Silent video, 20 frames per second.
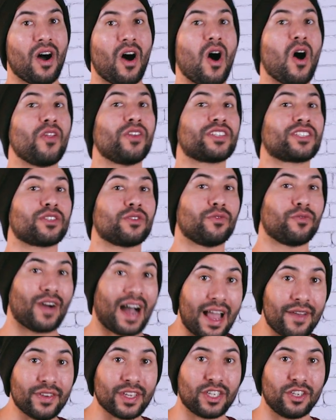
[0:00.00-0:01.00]
all the
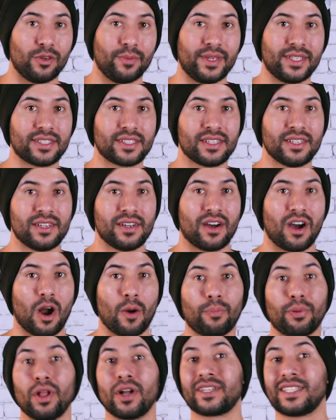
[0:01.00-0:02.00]
surviving humans
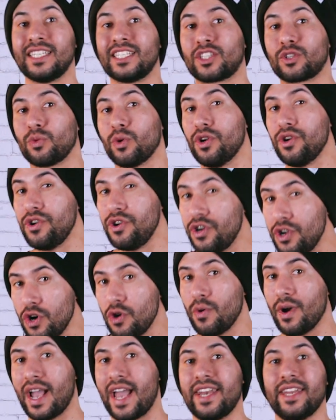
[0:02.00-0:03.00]
are plugged into a
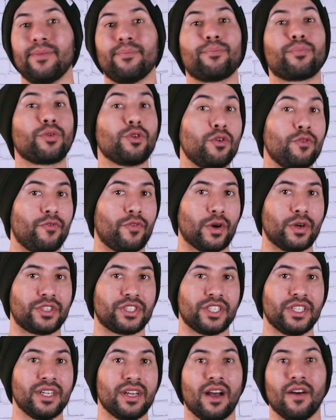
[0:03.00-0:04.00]
new and improved
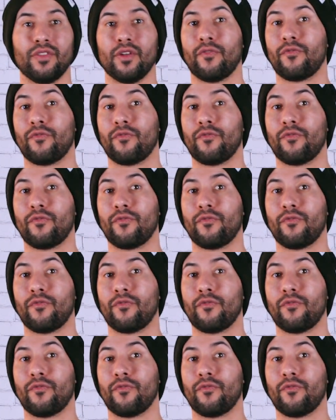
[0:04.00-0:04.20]
version of the